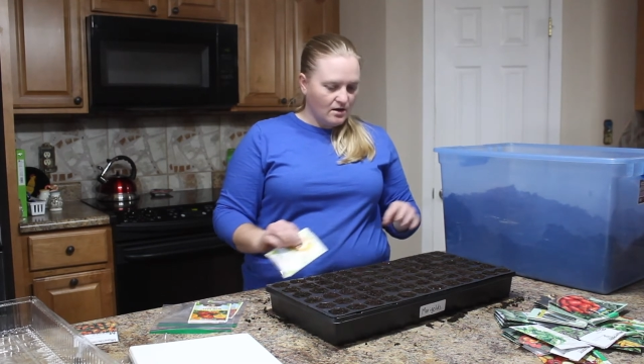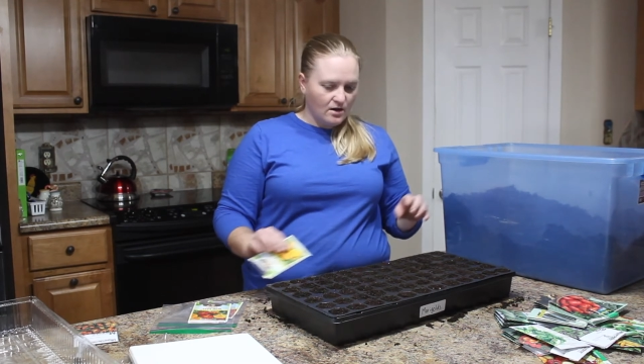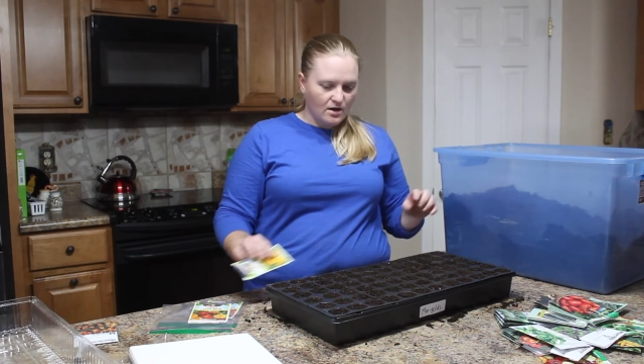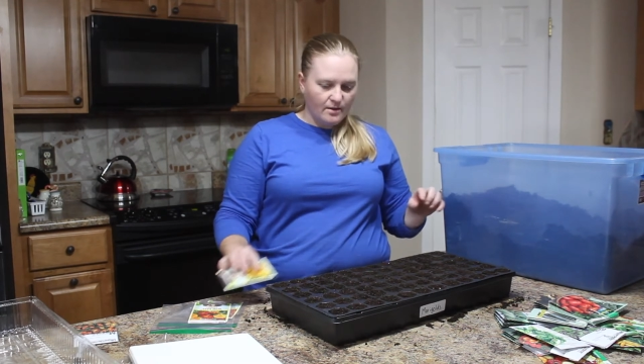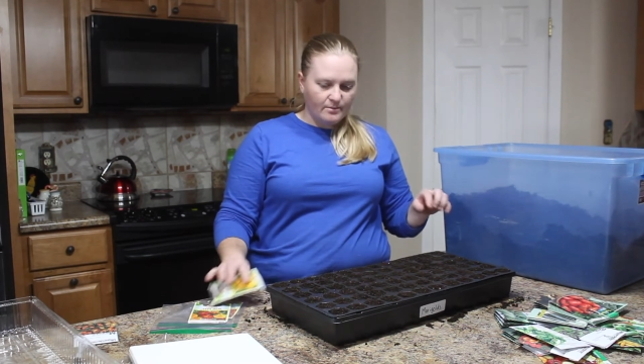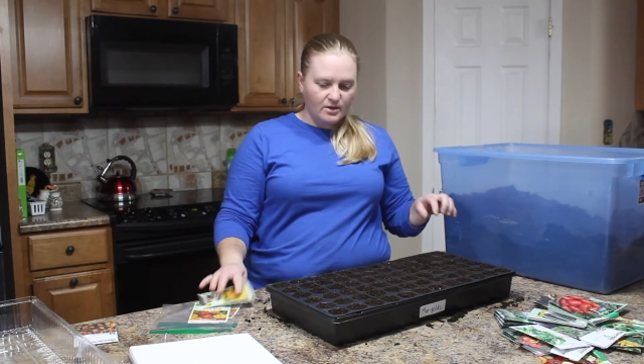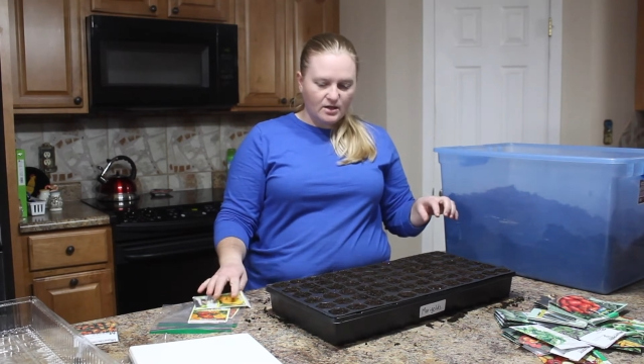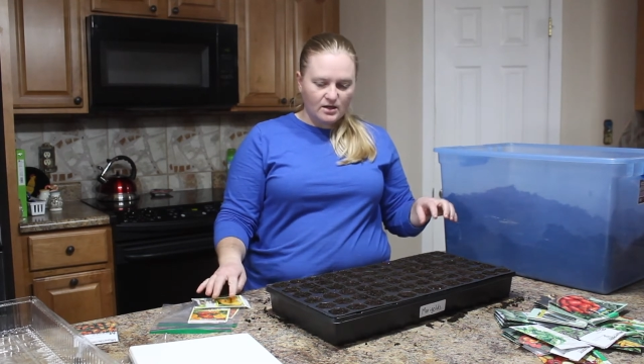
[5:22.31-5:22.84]

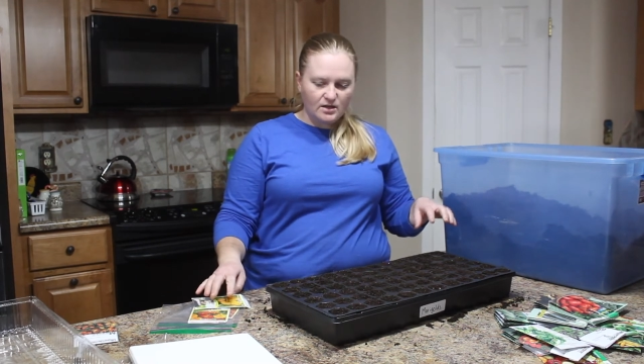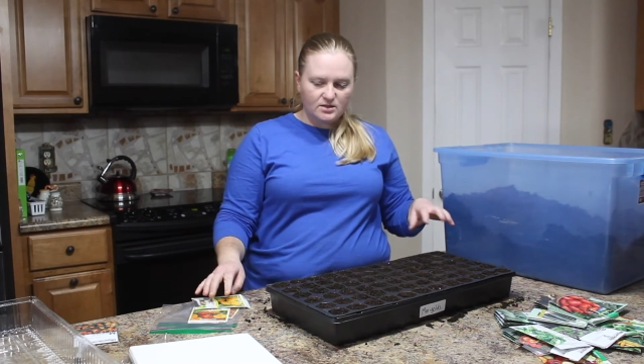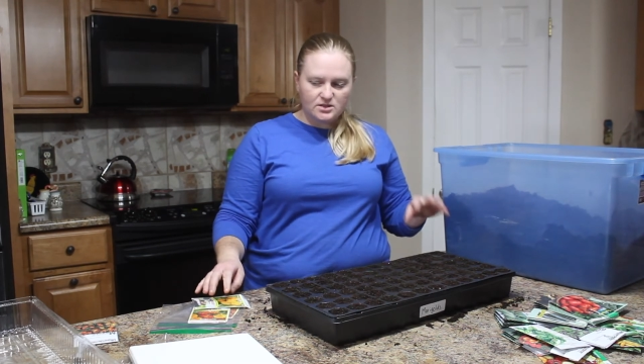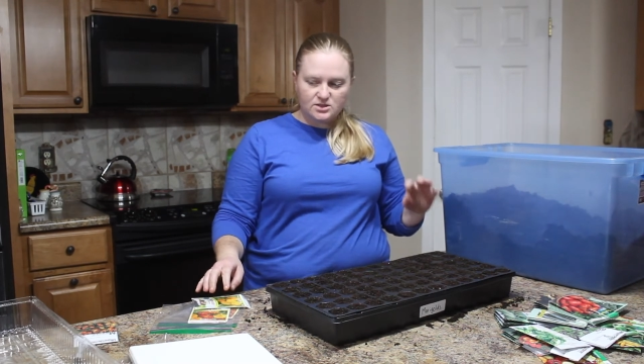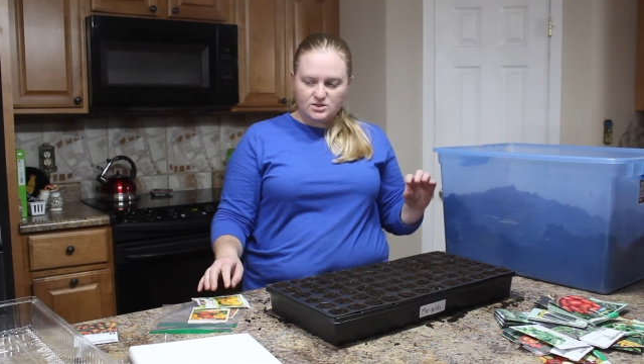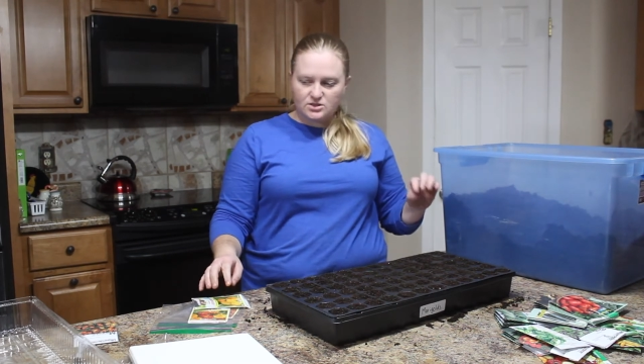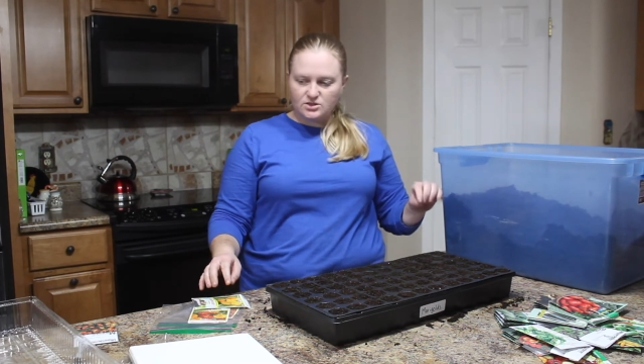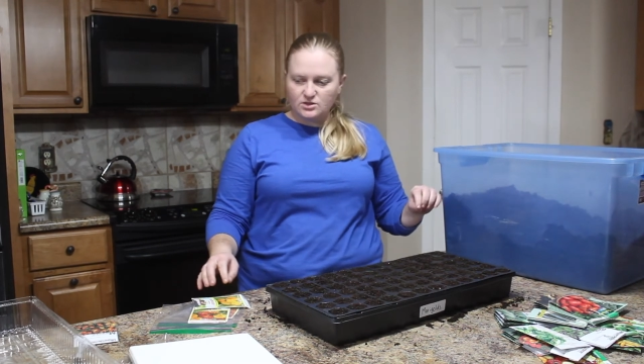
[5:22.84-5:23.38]
I'm
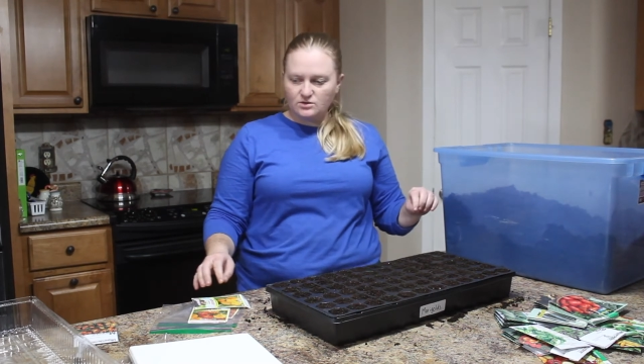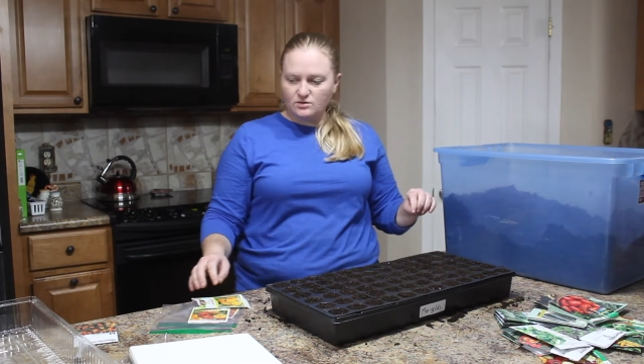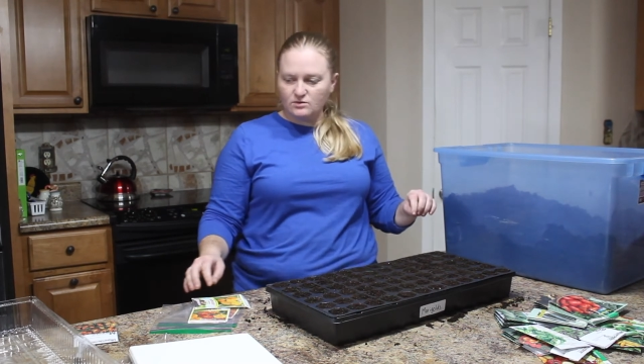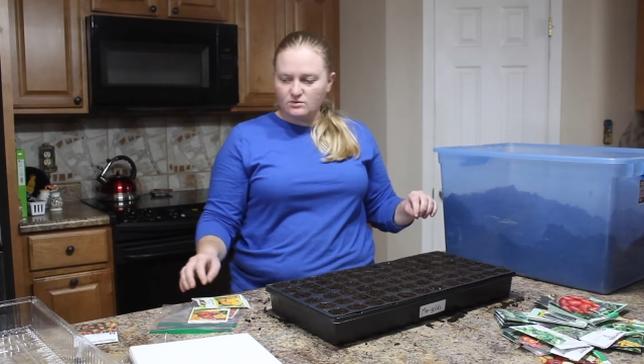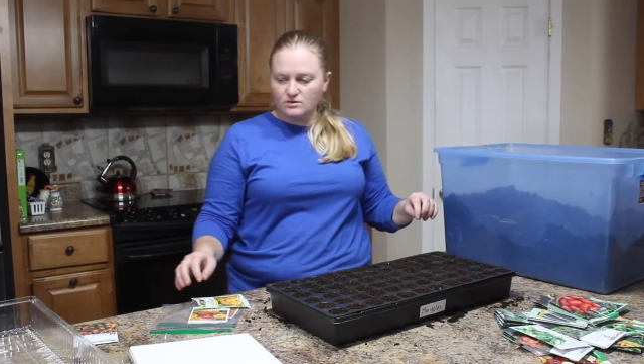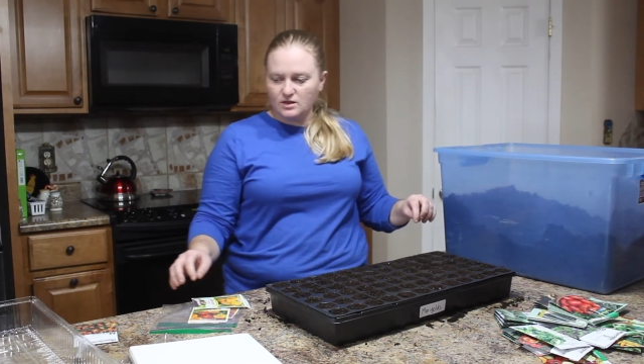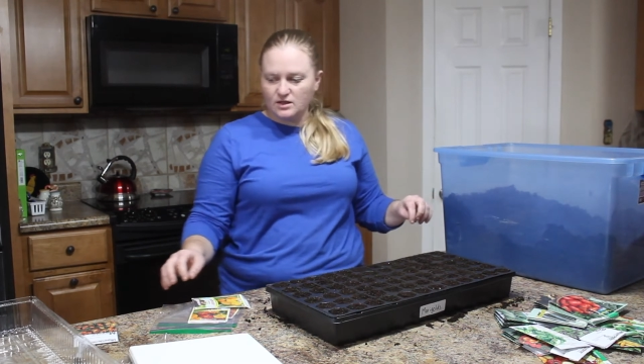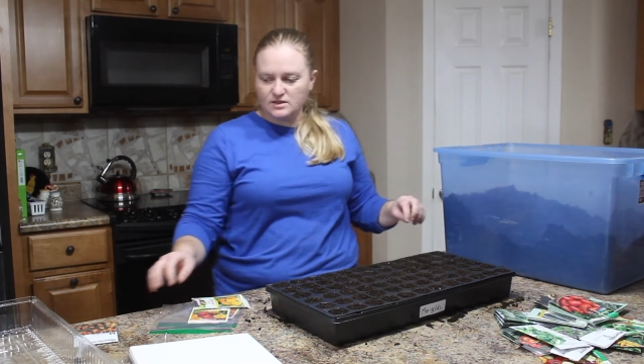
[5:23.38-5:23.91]
gonna
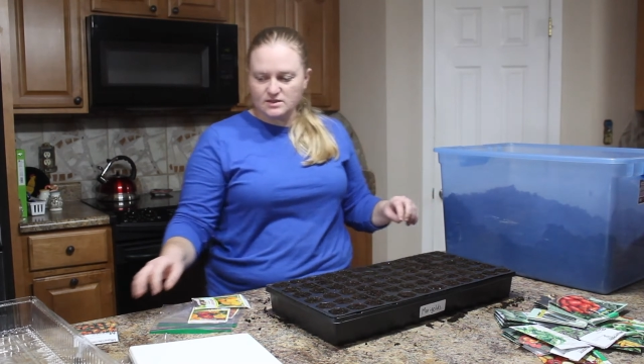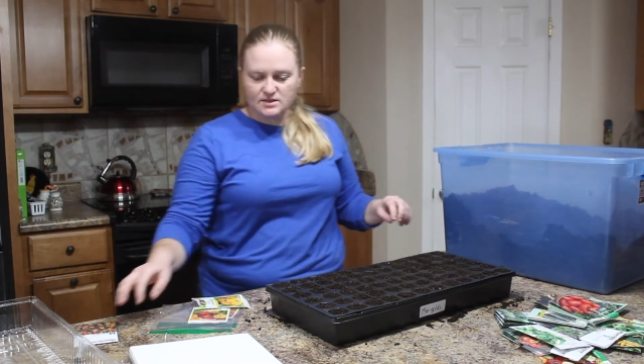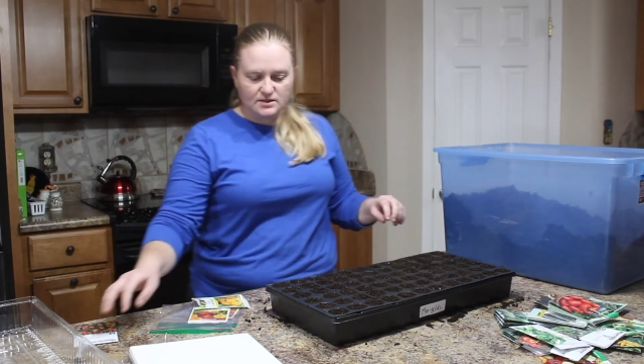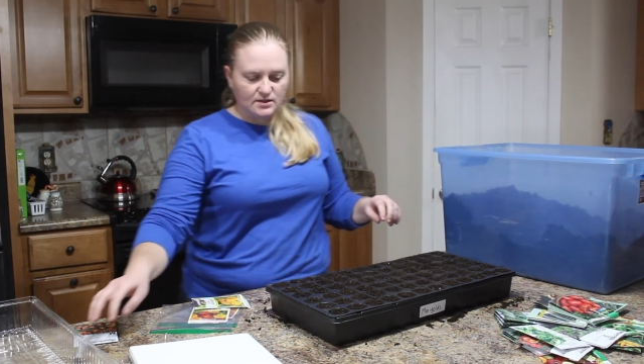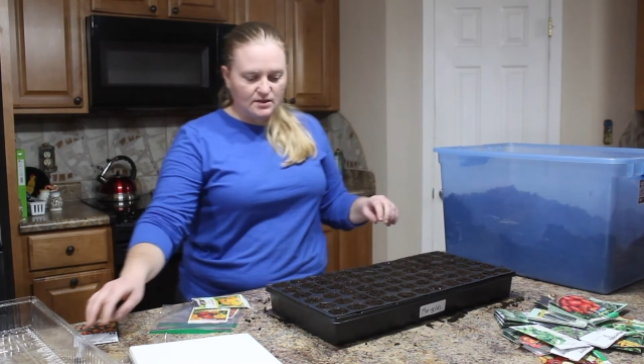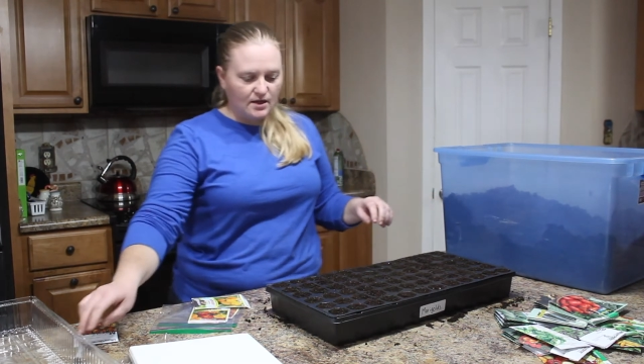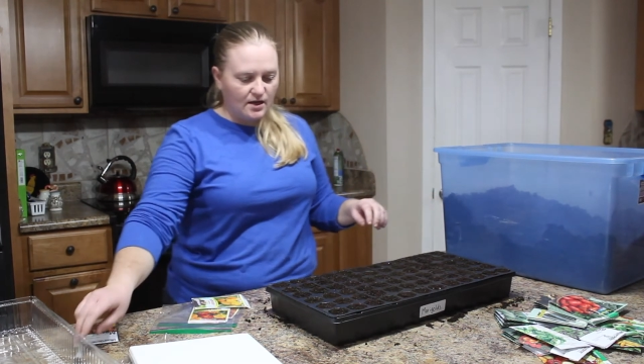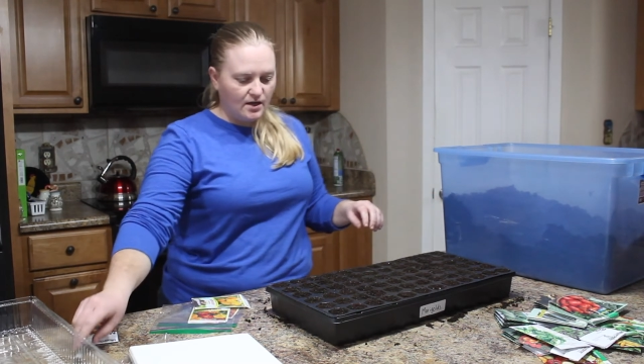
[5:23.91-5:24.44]
do a
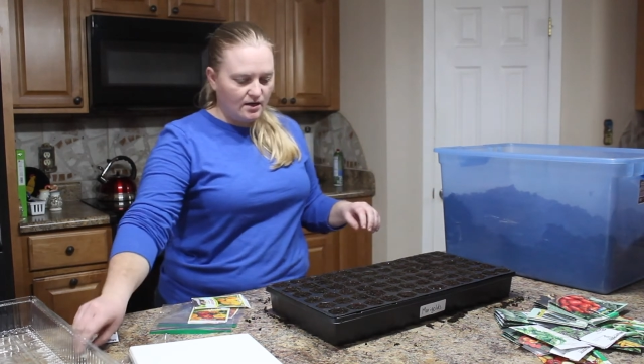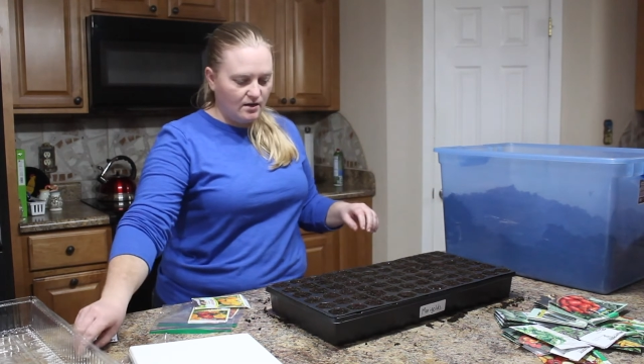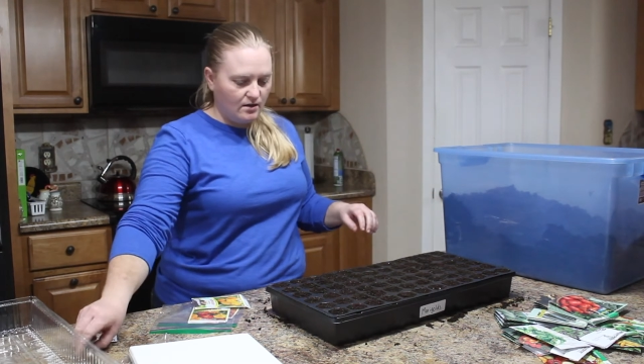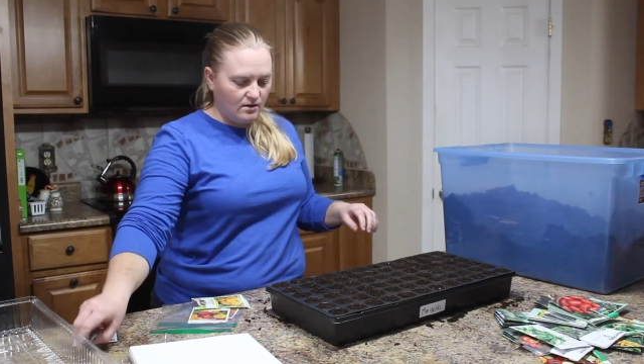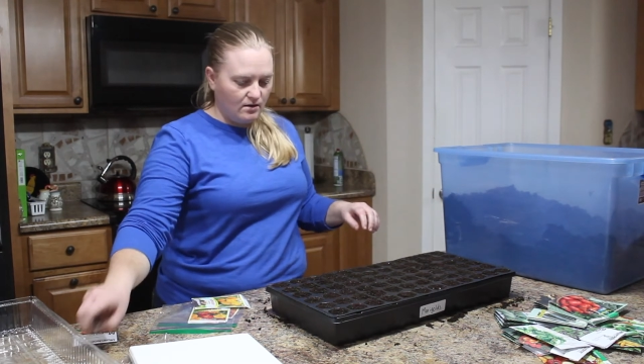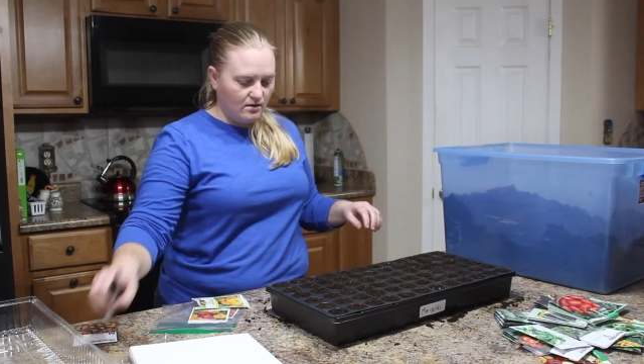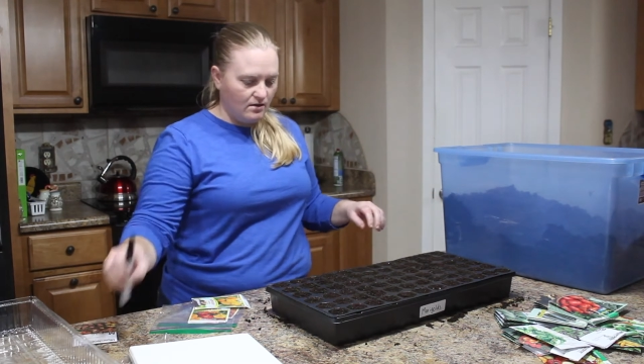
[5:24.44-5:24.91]
slight